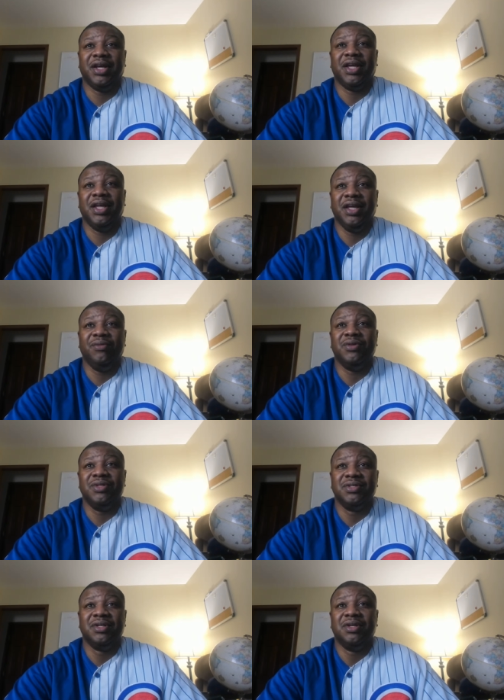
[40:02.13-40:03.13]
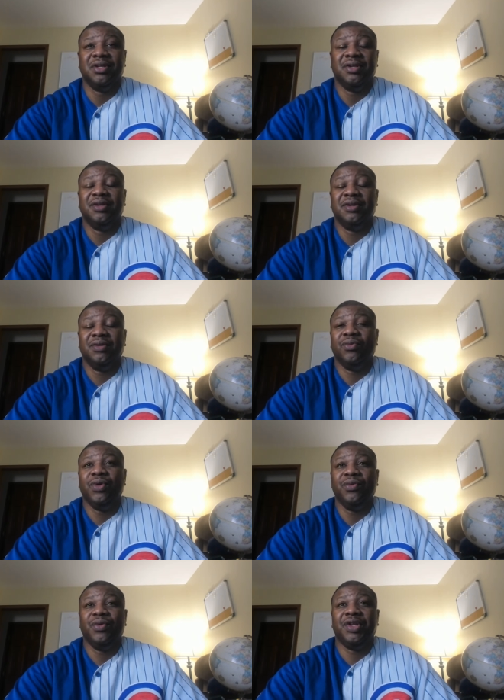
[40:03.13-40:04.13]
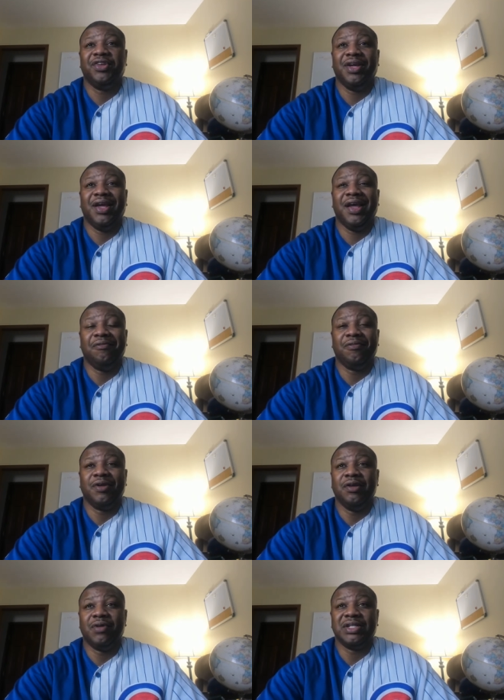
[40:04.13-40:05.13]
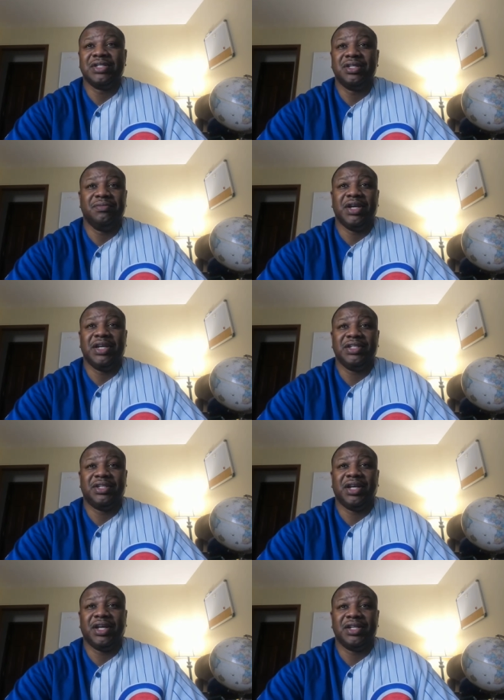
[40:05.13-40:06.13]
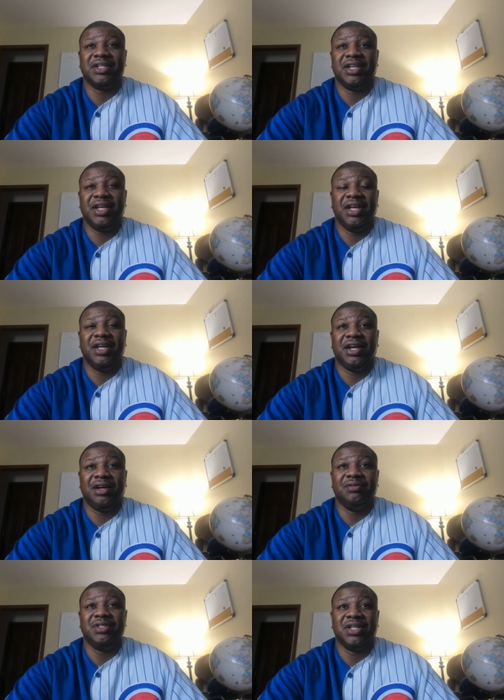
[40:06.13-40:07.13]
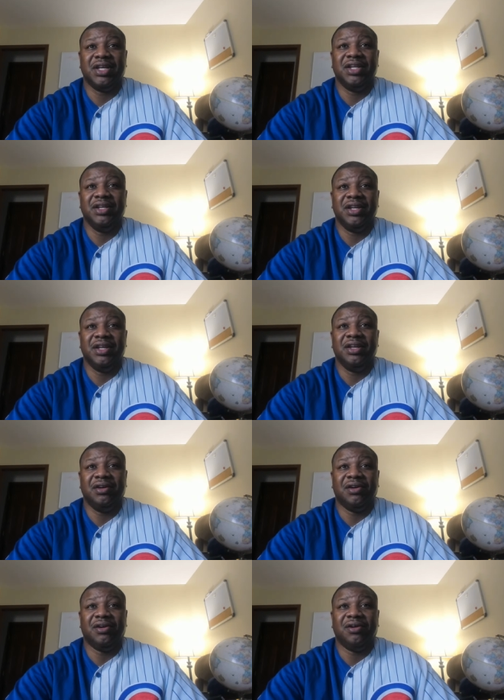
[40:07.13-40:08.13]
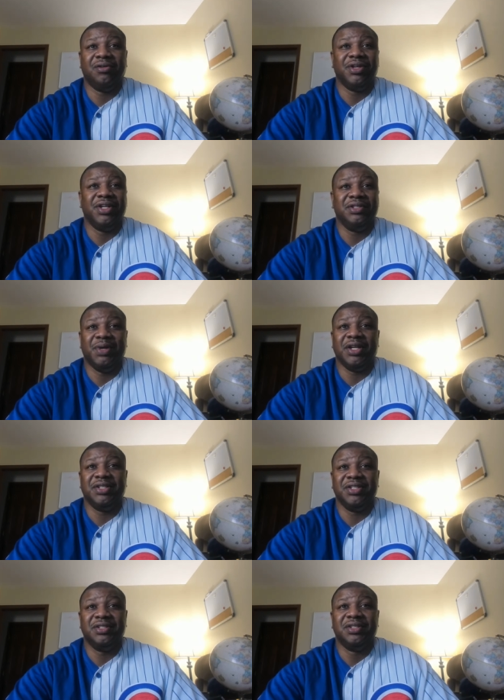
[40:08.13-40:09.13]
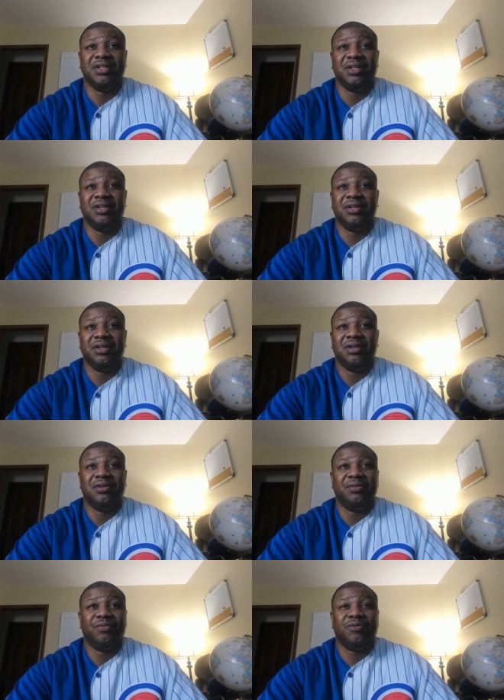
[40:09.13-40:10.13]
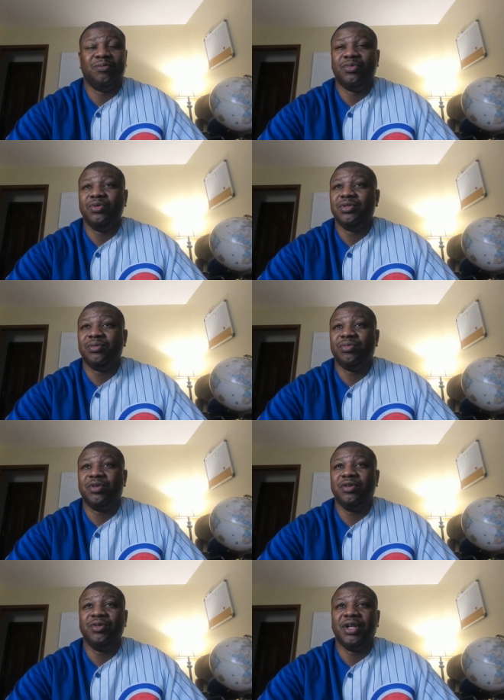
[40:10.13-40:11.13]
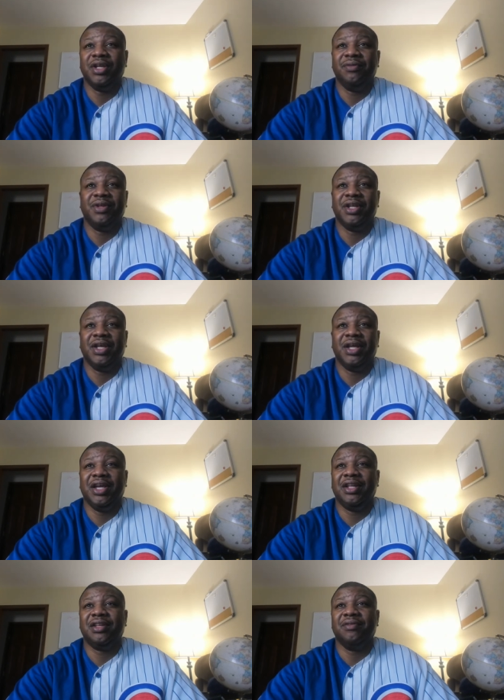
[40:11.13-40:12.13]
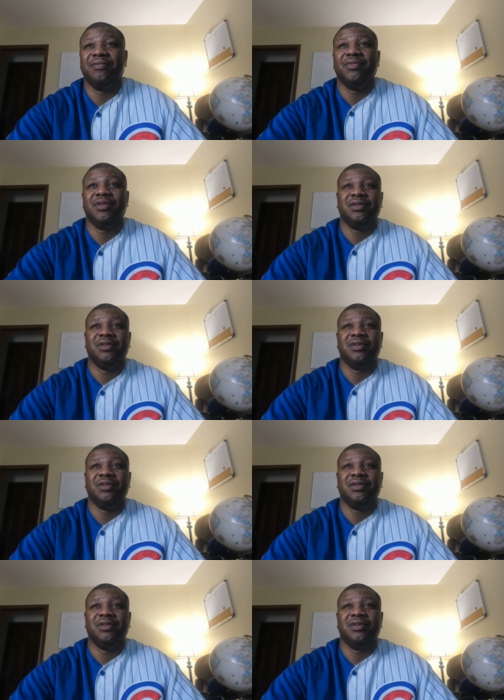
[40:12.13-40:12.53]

Like he was. We went to every wrestling match. Like as a kid, I was at all these matches, from Bruiser Brody when they had the